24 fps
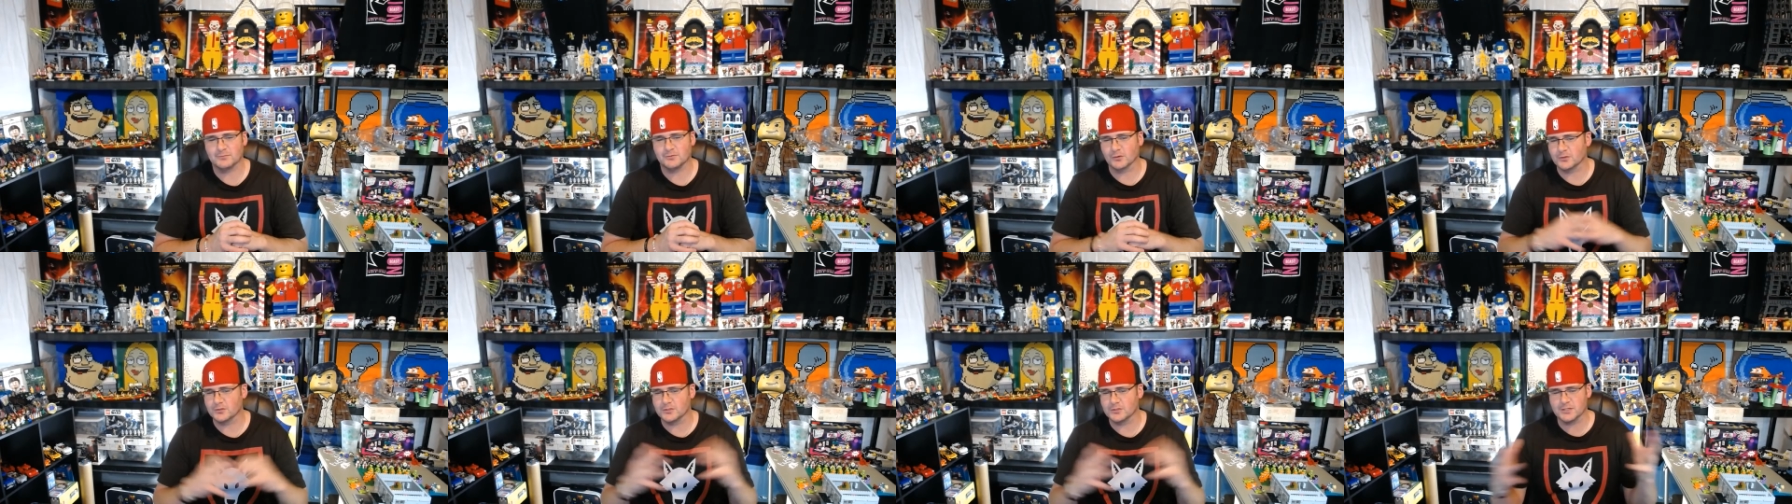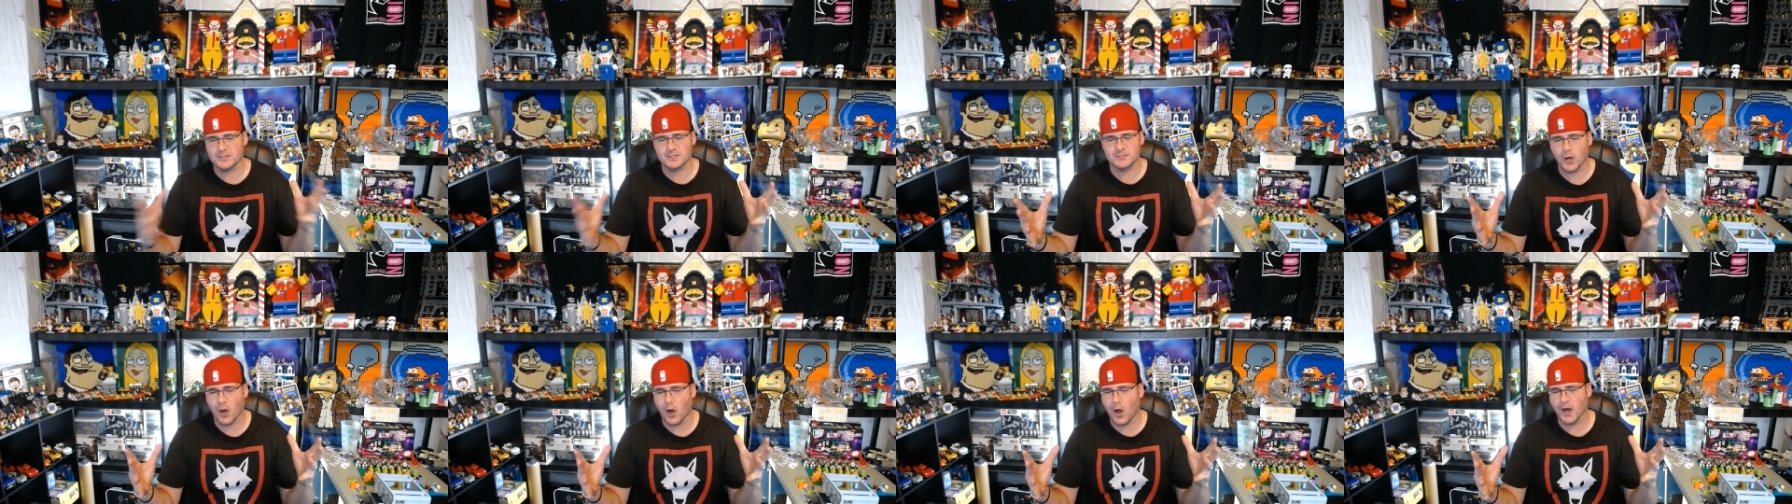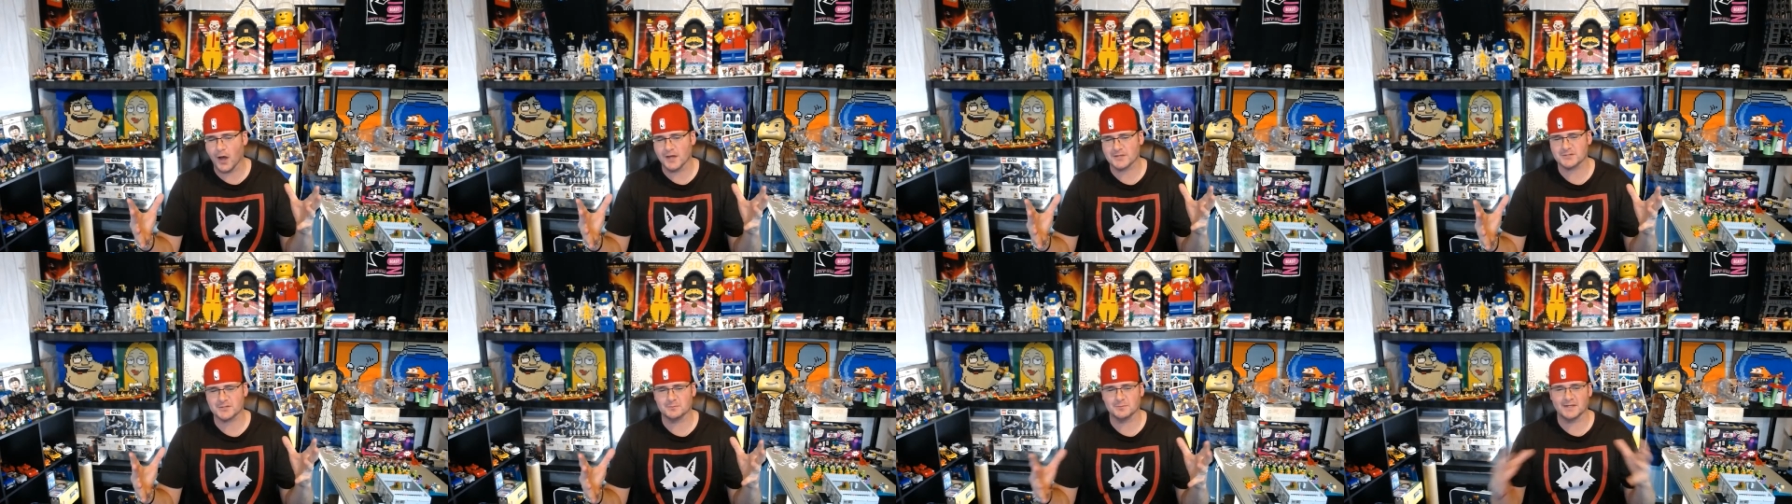They're just
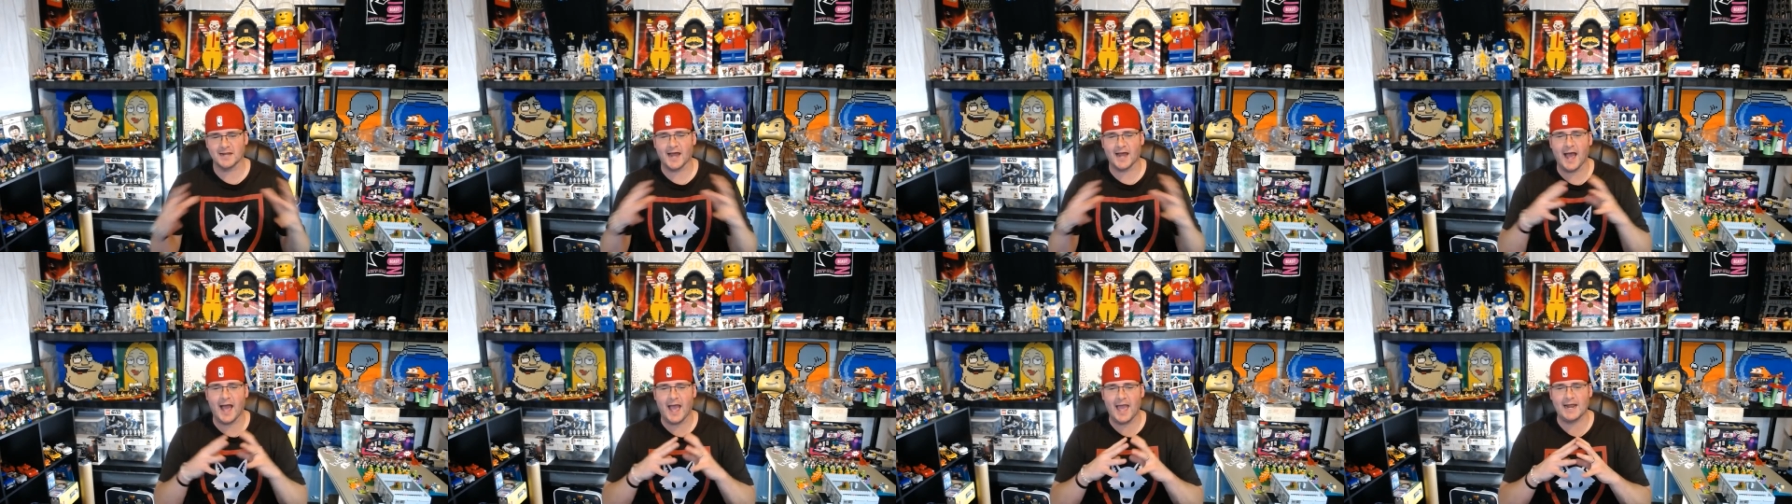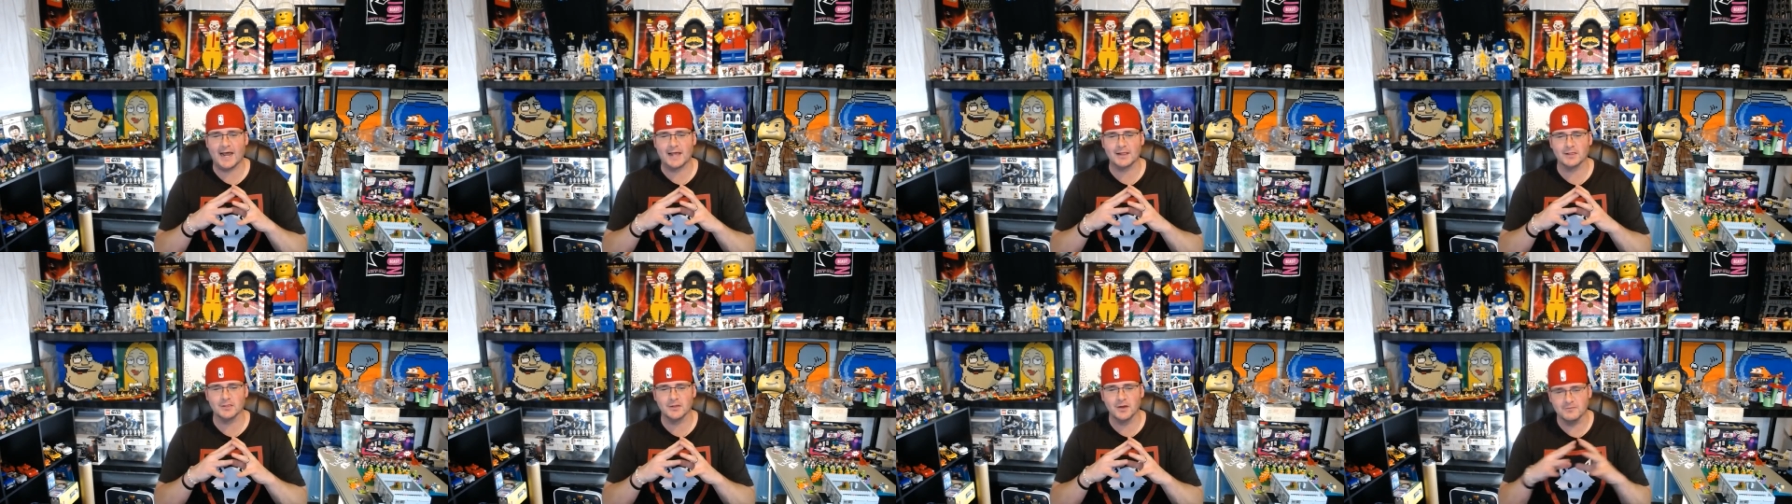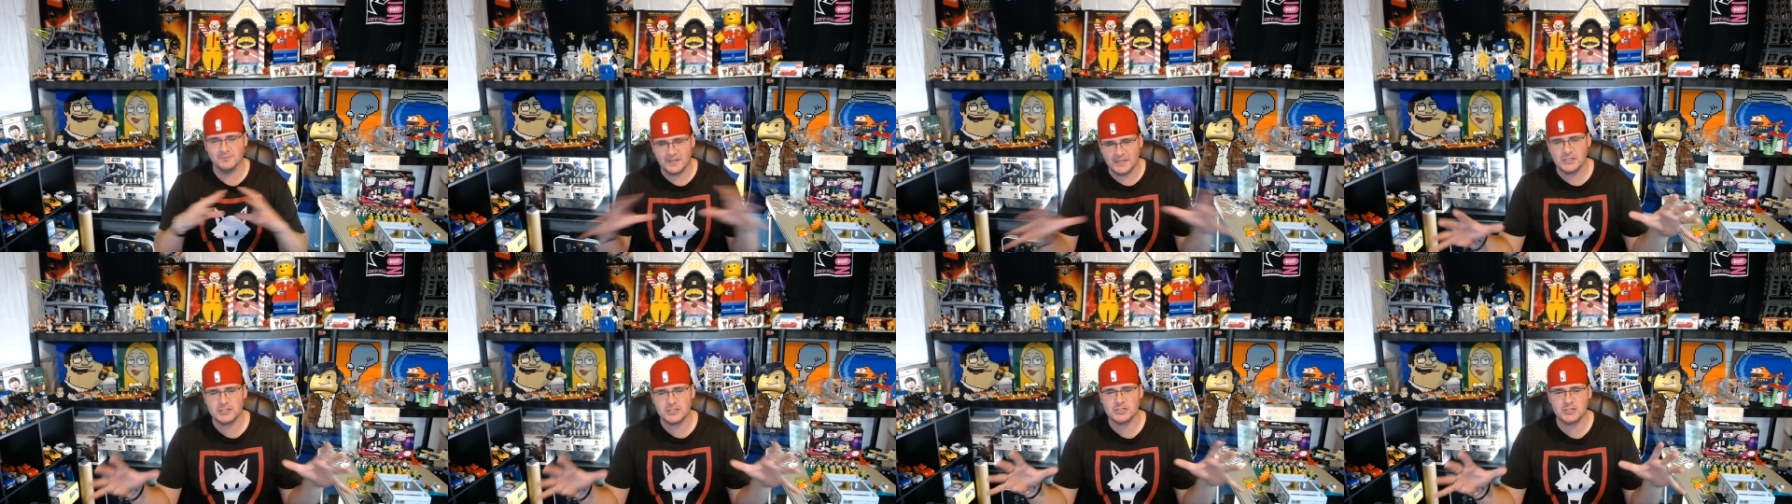awesome. And I, and I love
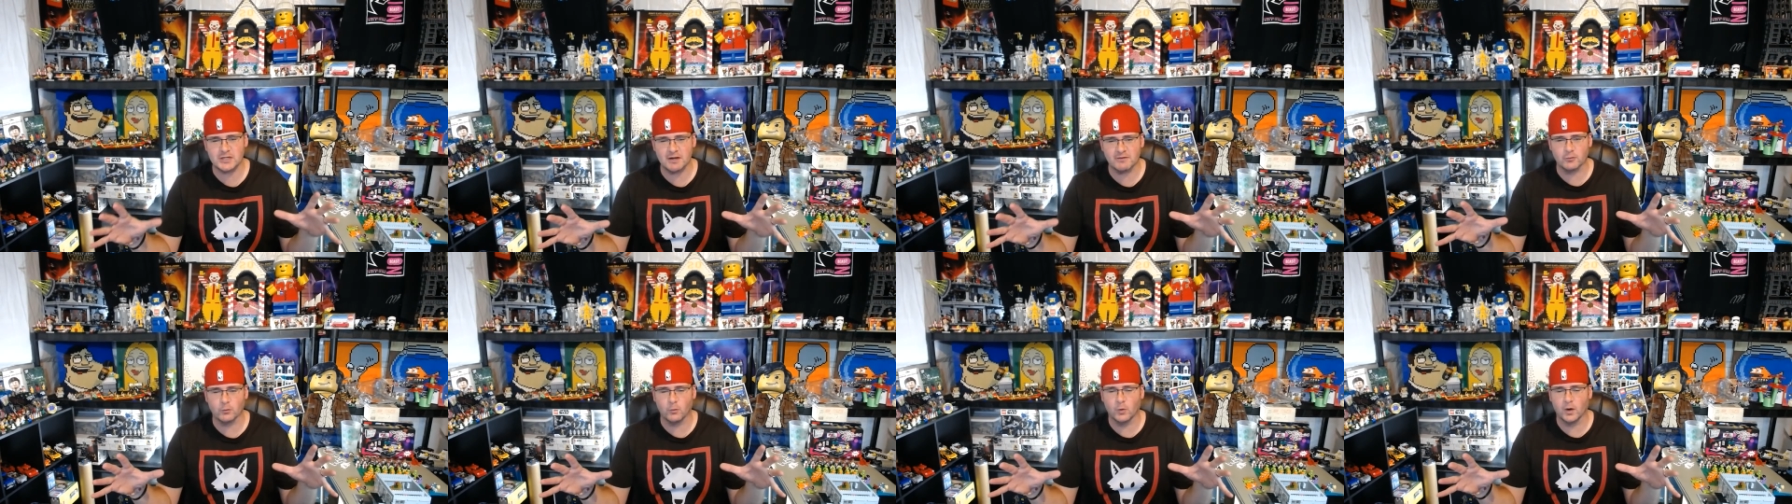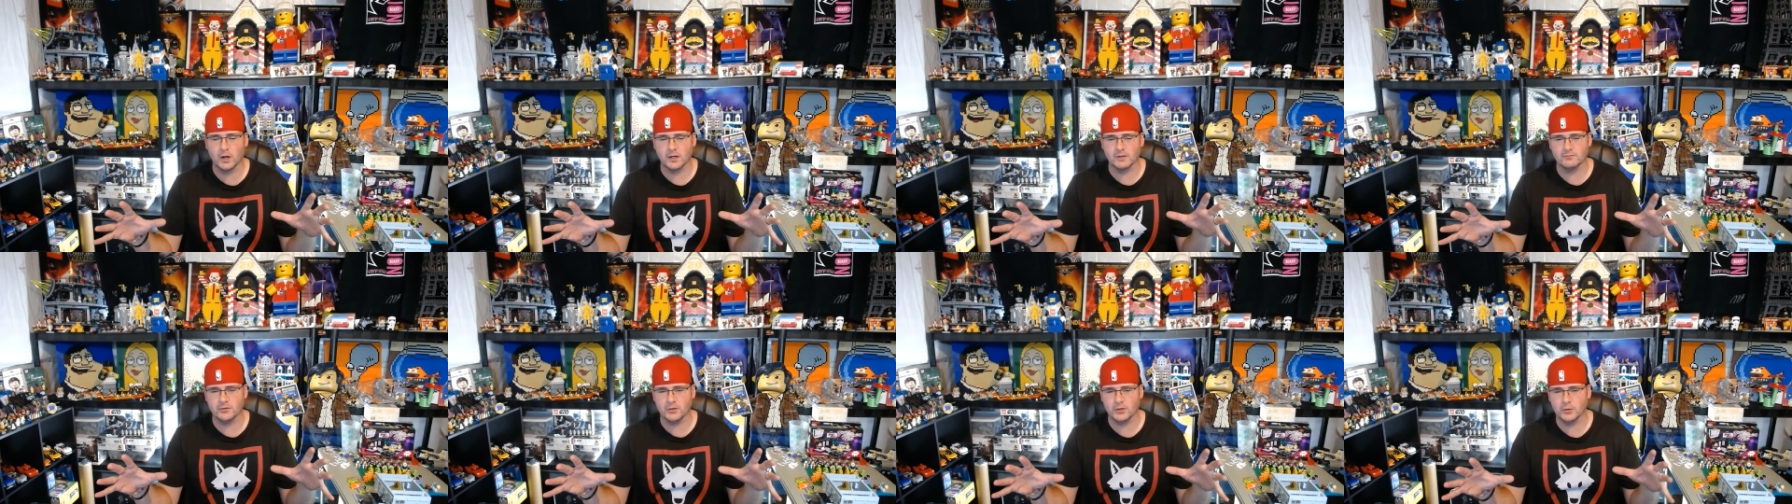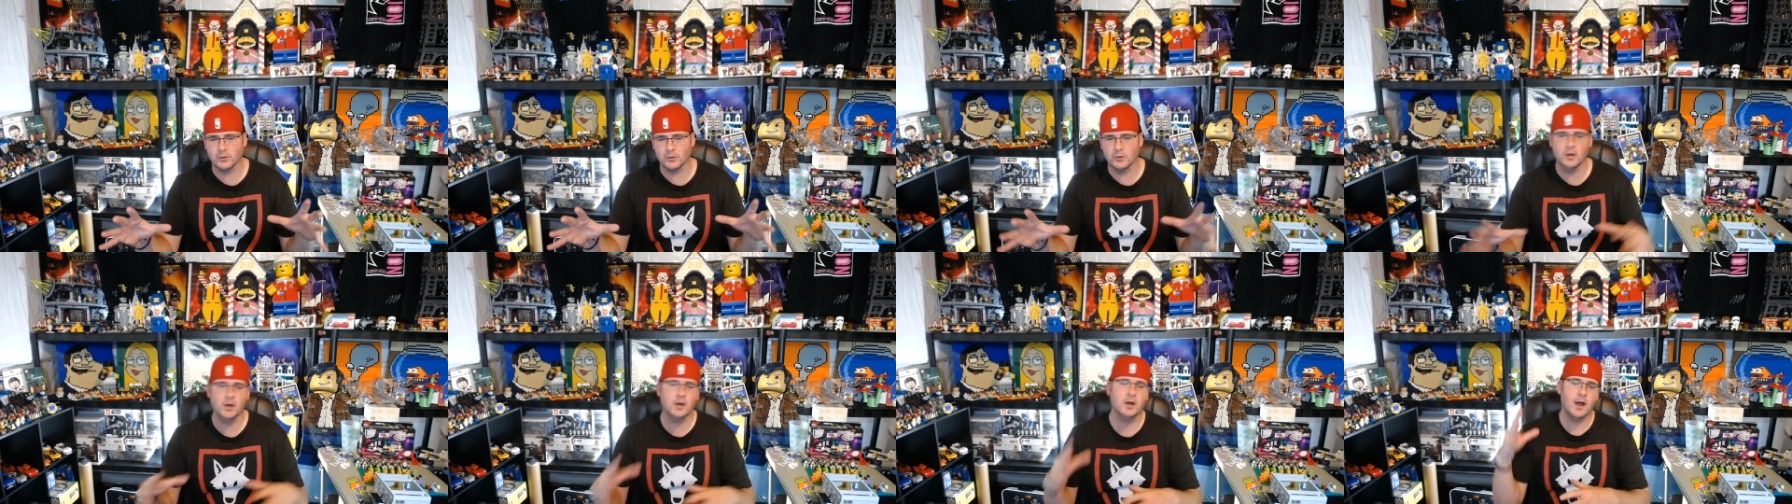each and every one of
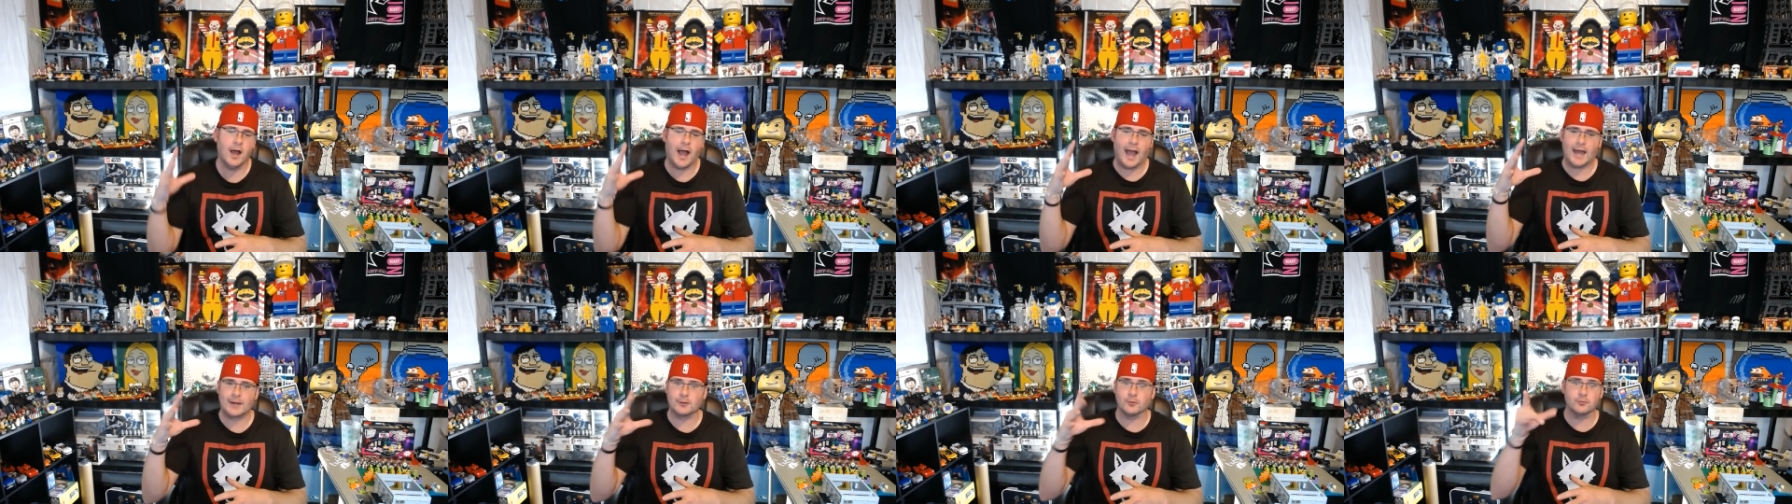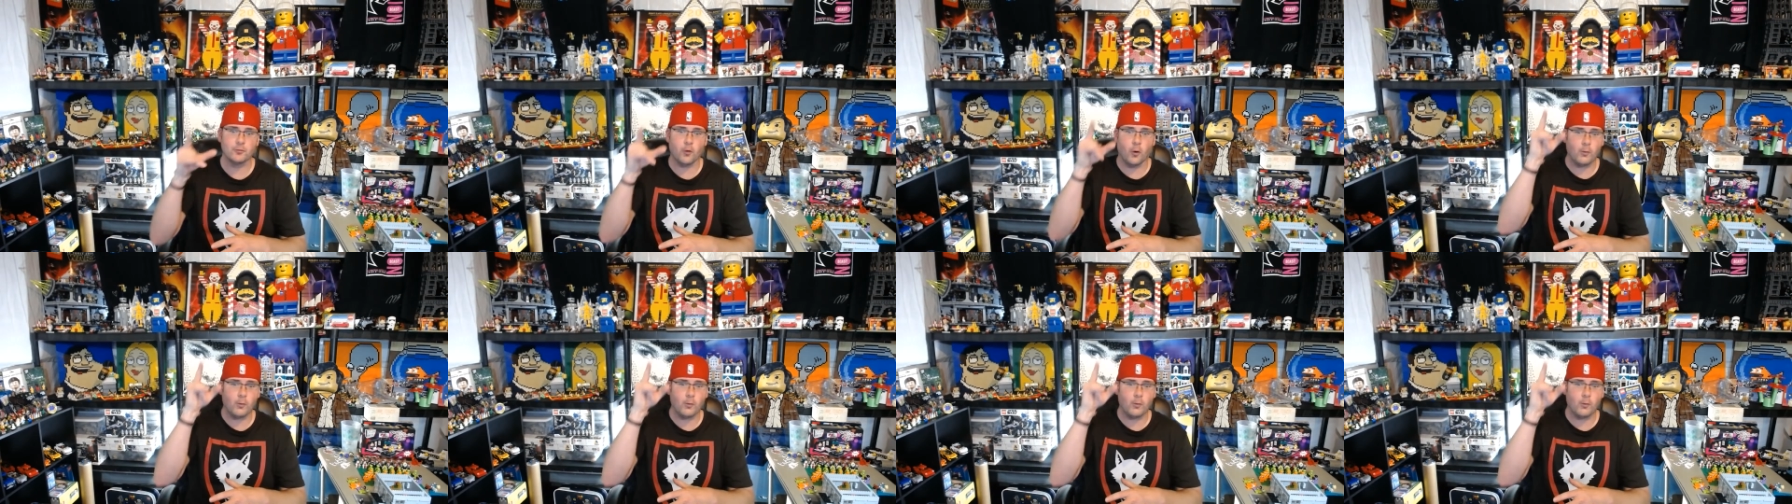you. I don't throw